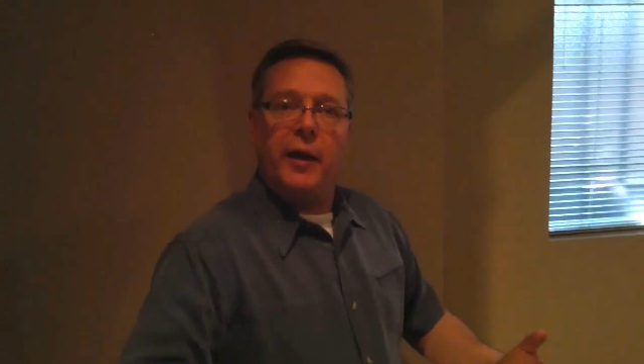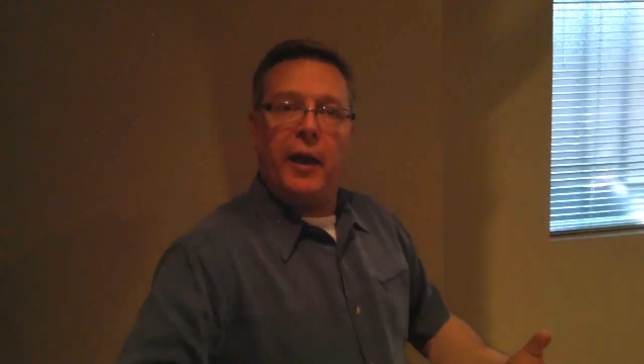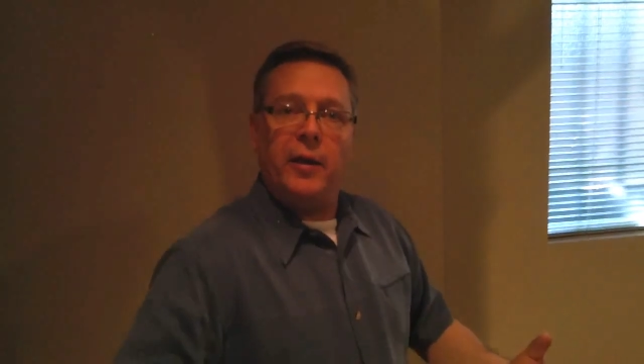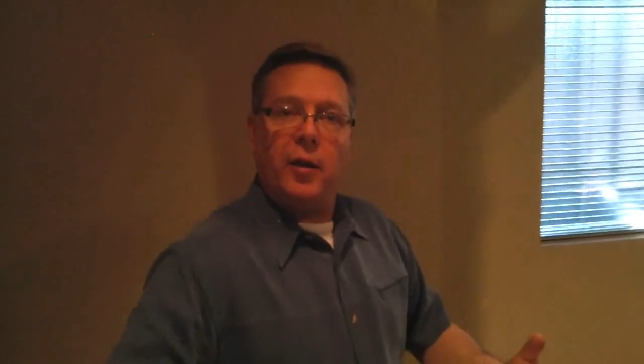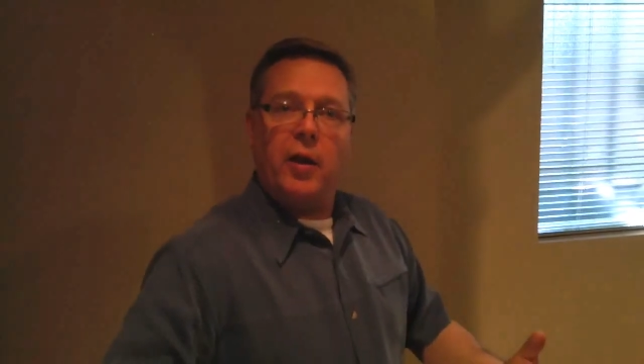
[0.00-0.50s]

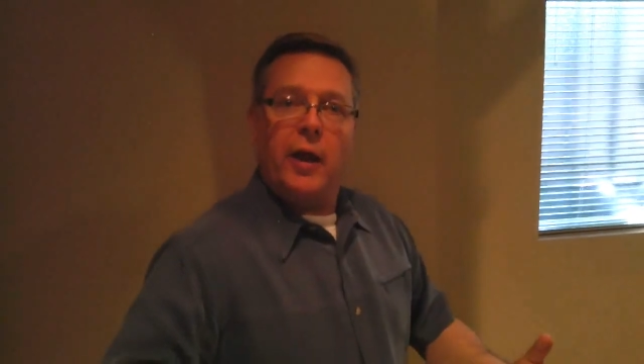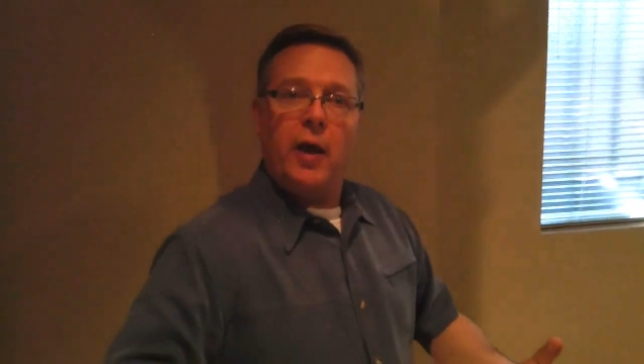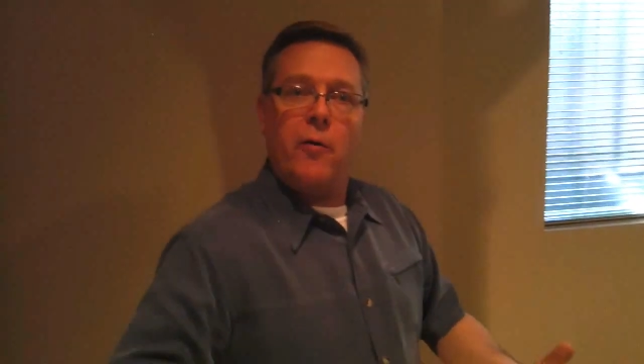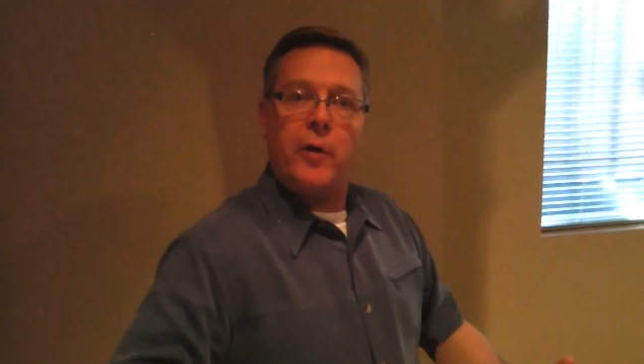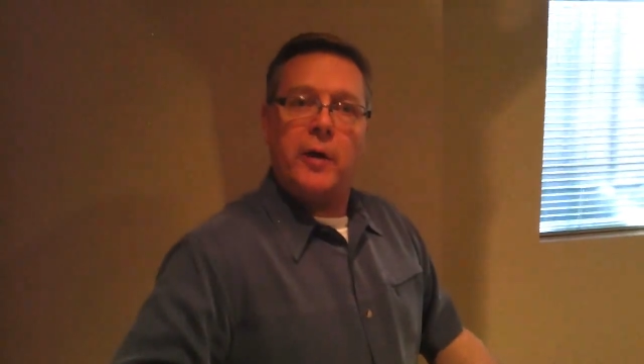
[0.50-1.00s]
and
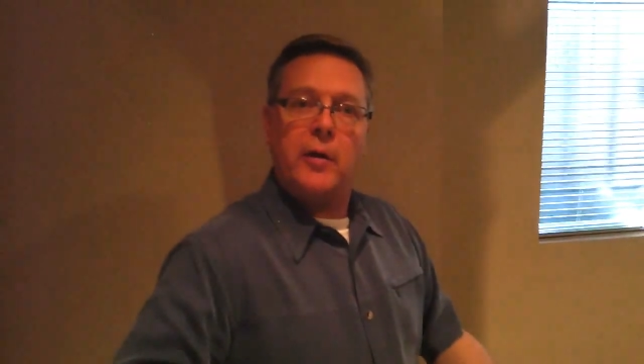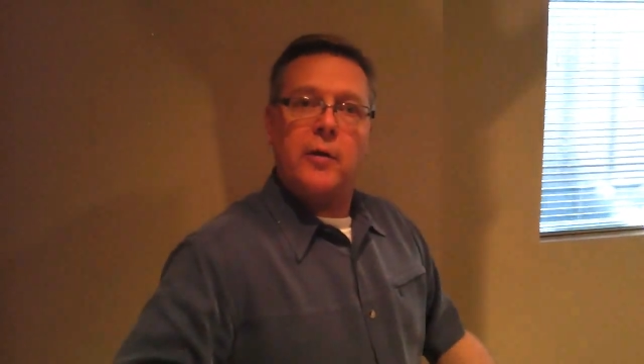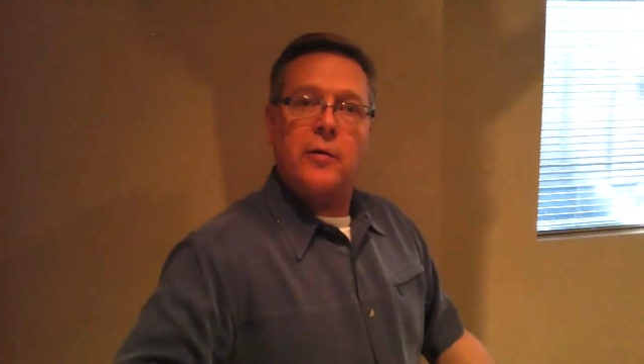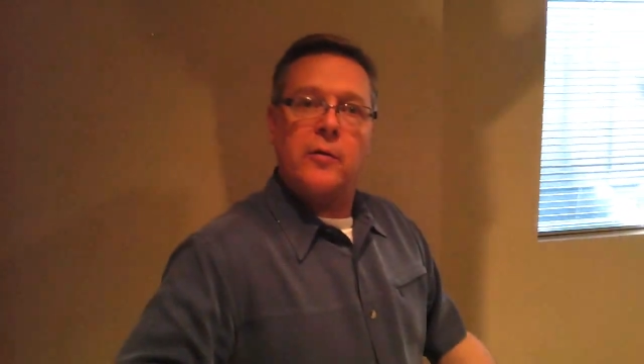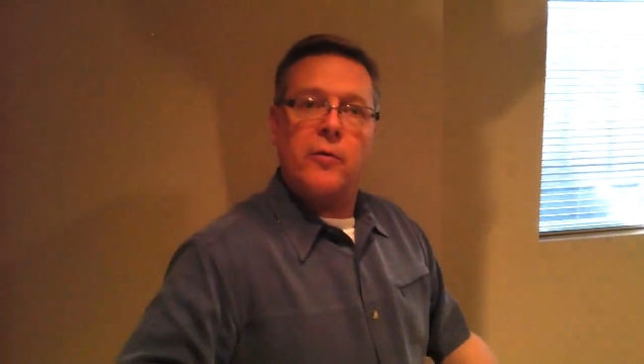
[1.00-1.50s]

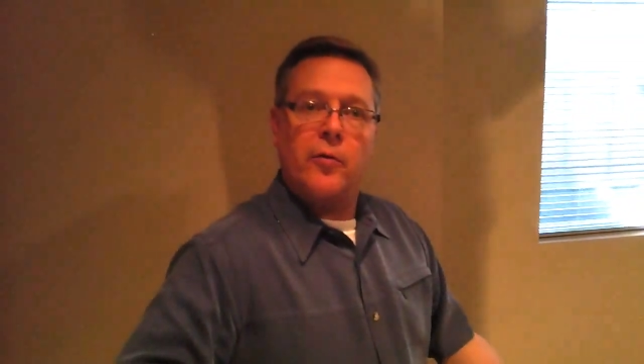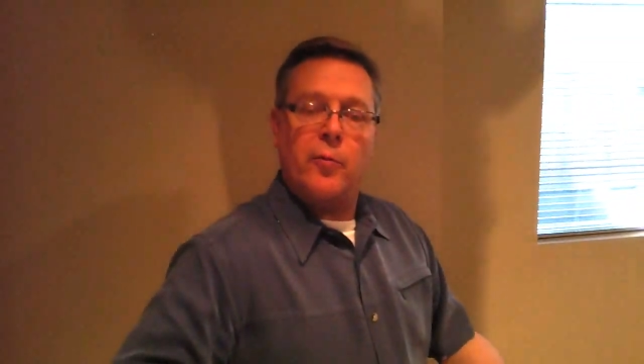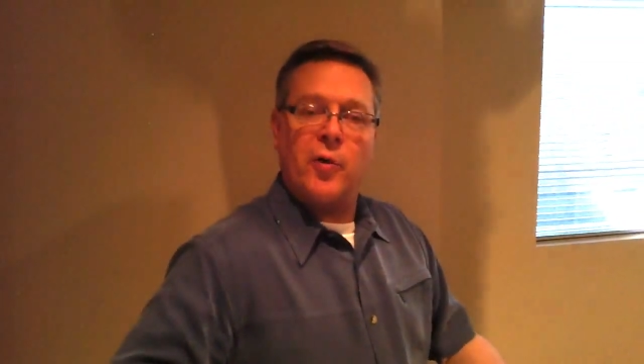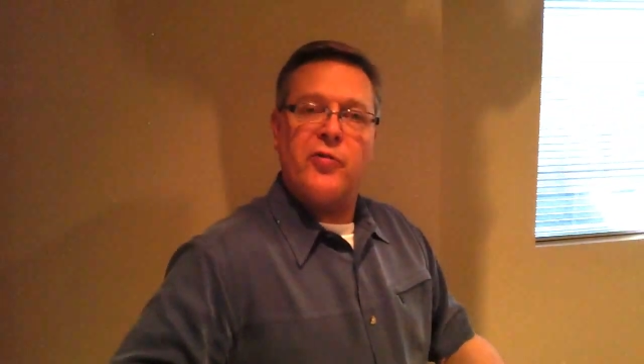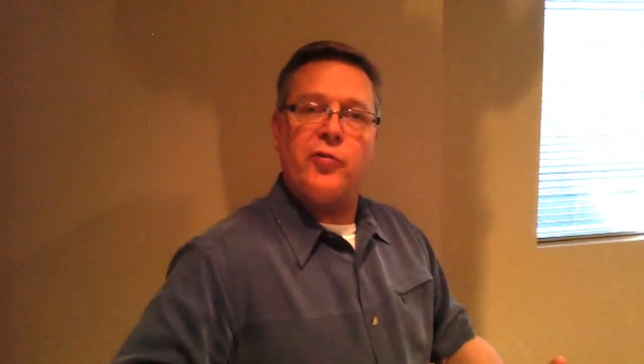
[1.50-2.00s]
allowing
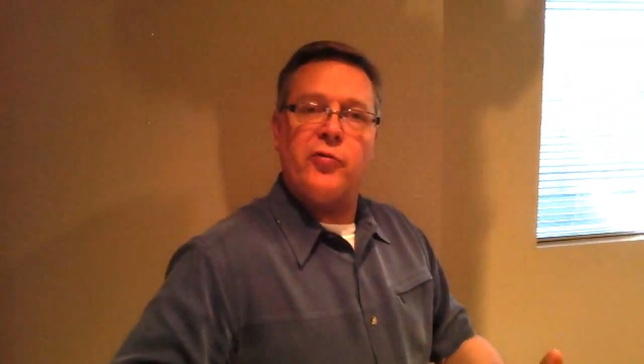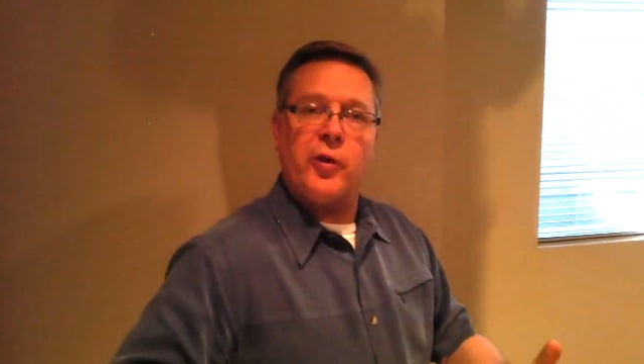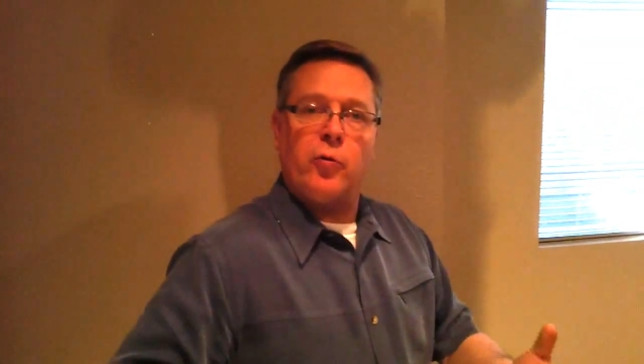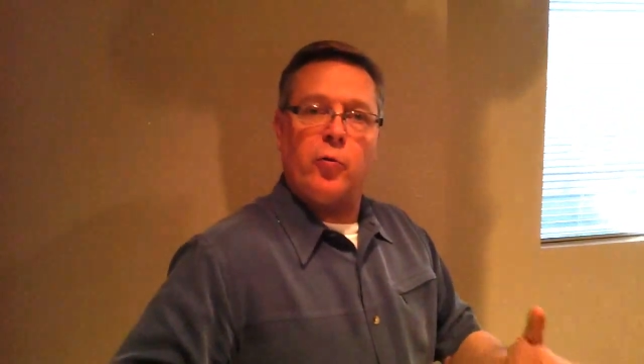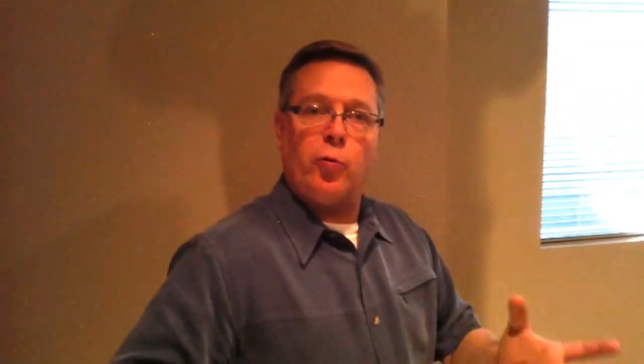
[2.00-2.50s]
the muscles that are